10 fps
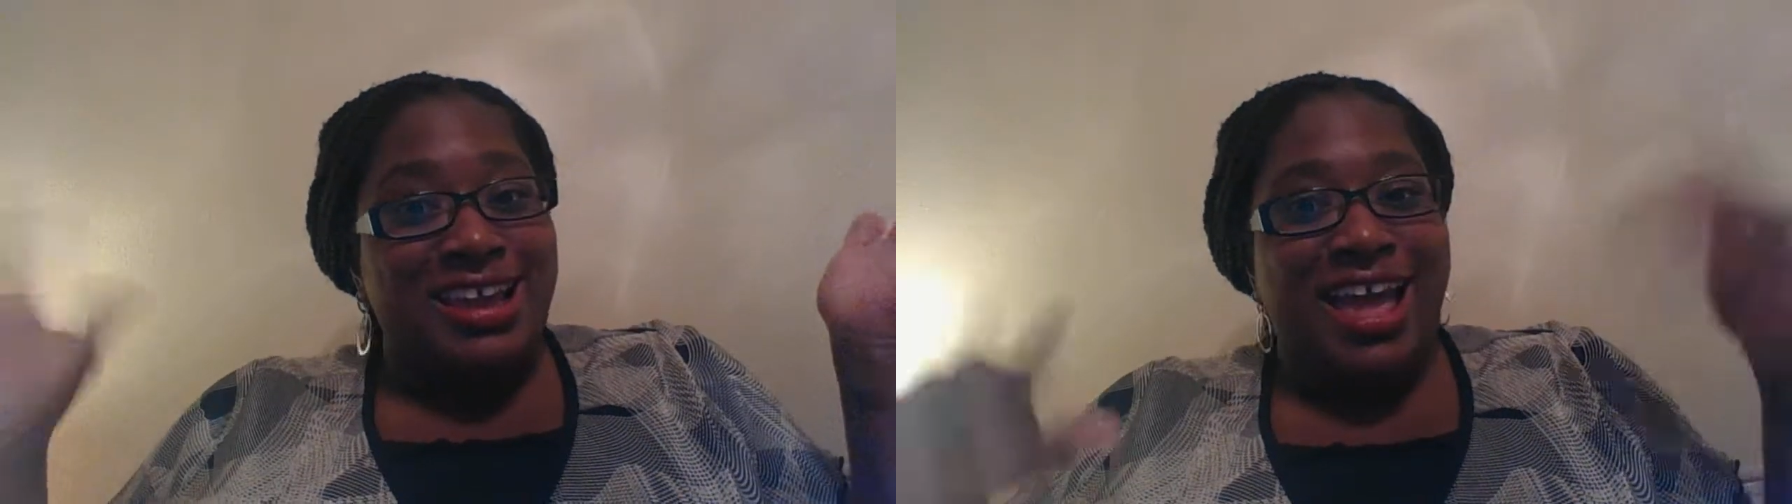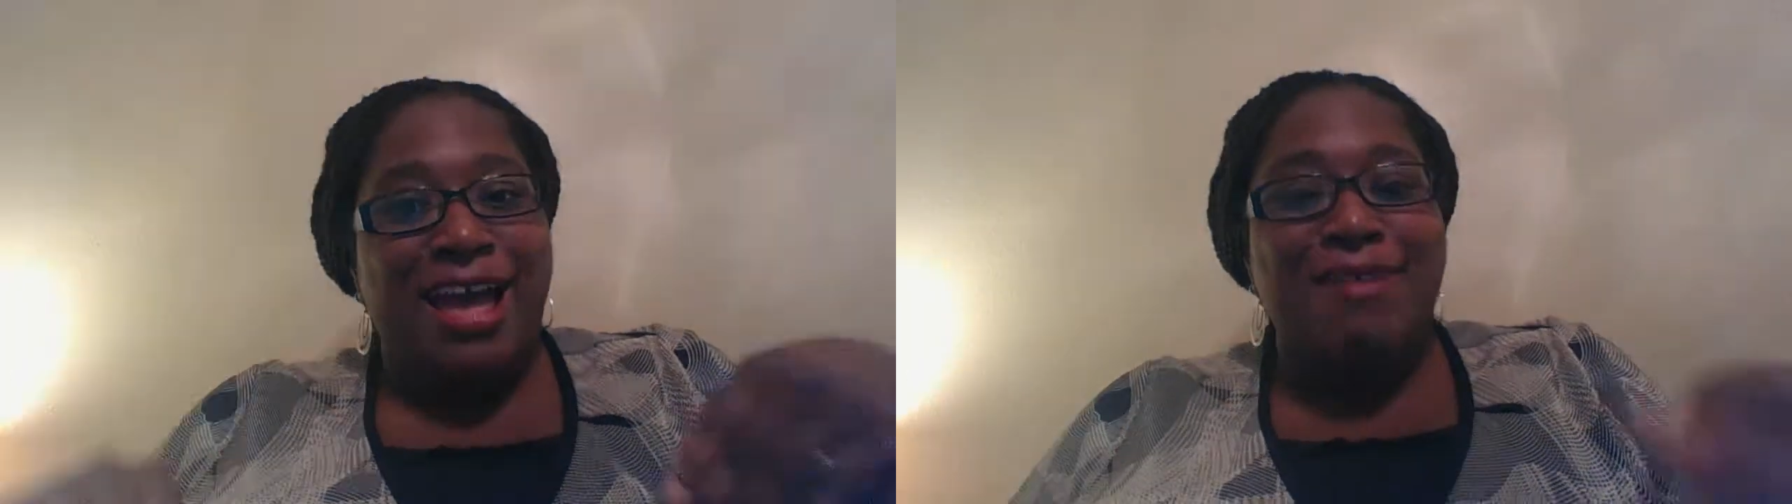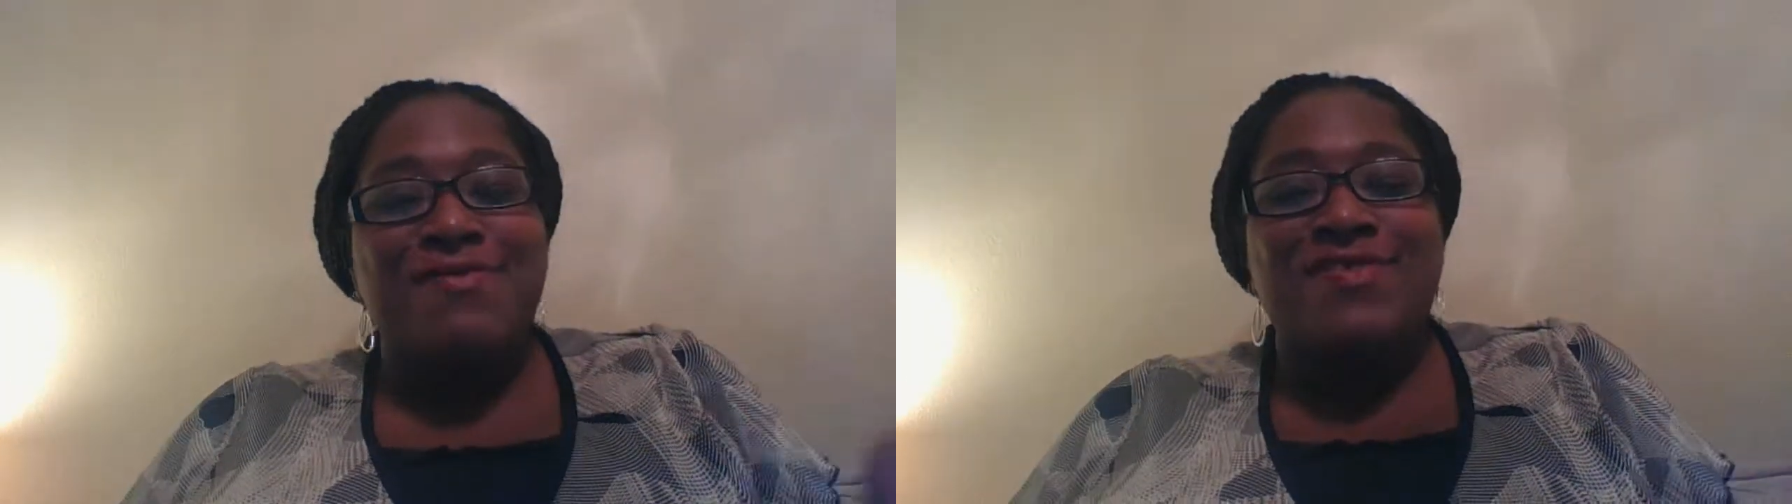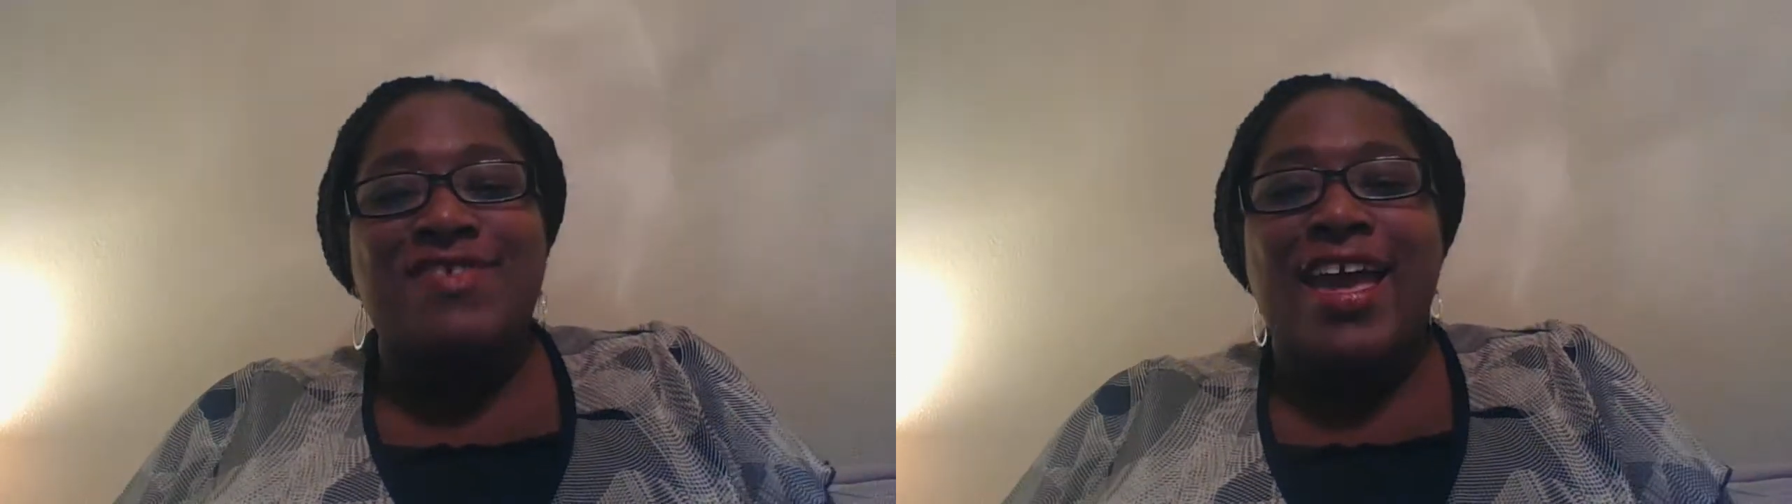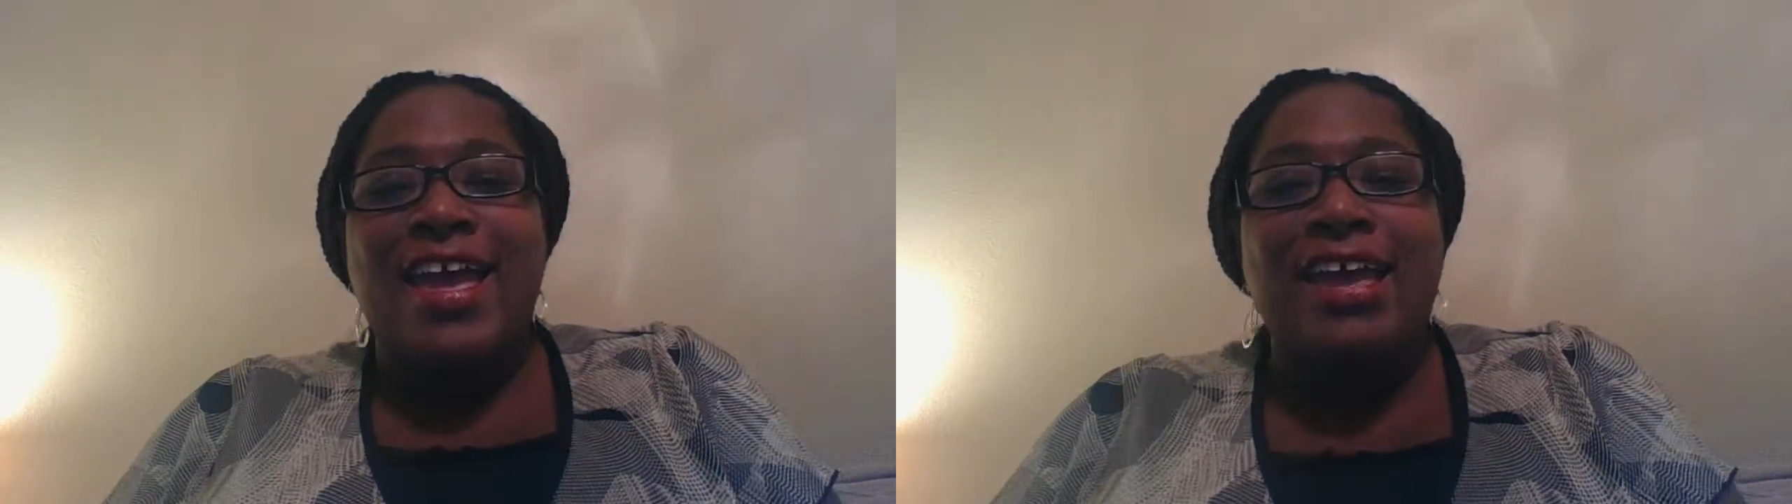Have
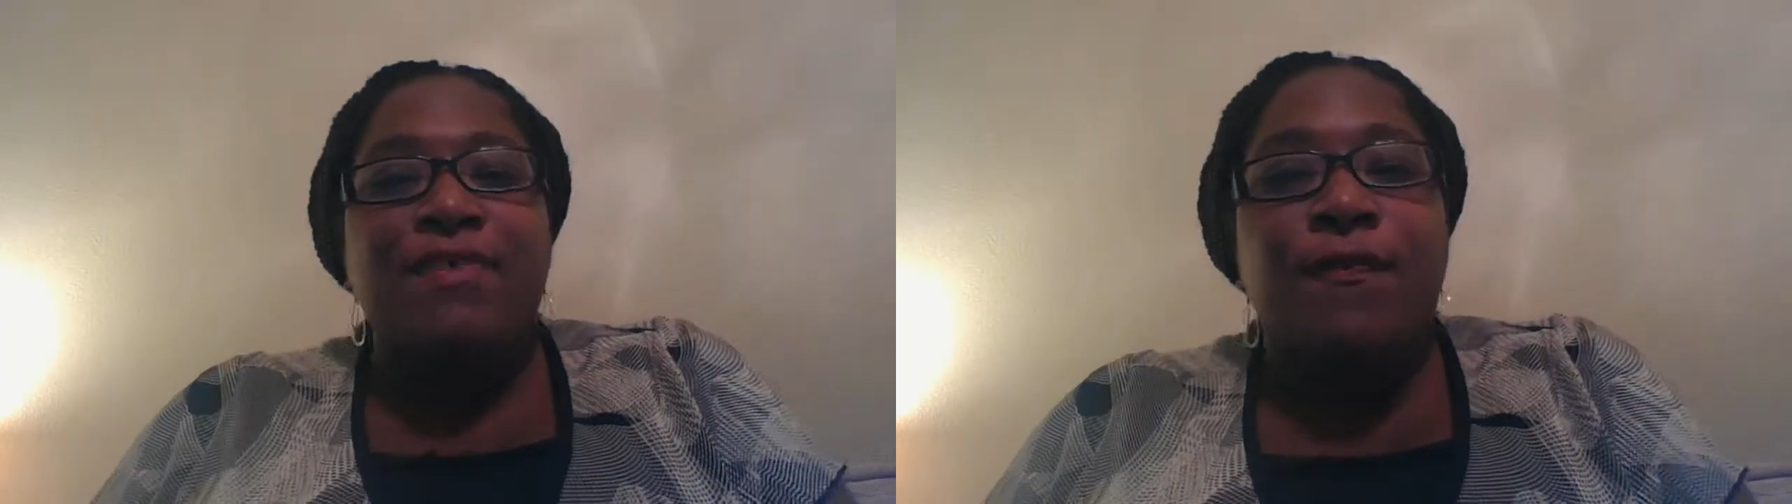a